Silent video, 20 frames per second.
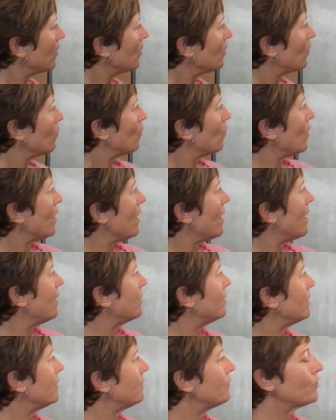
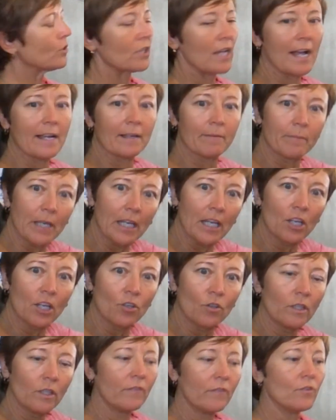If you're like me,
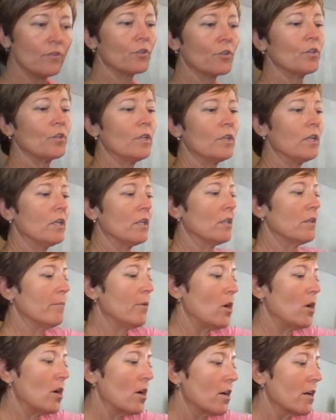you leave your unit in the
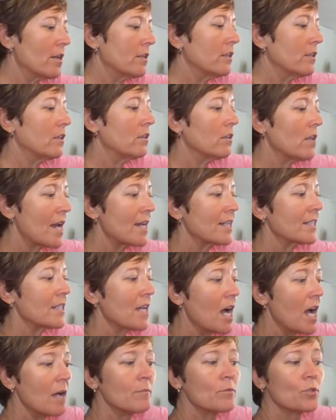barn a lot of
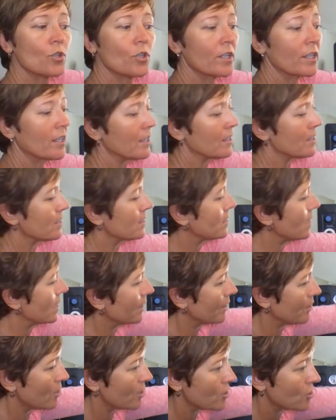times, or it gets stuck
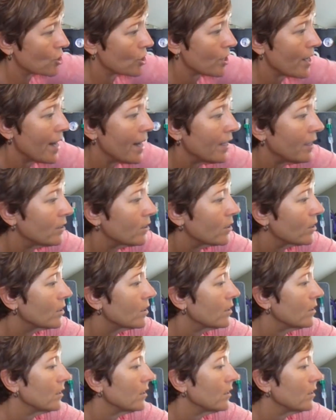in our trailer,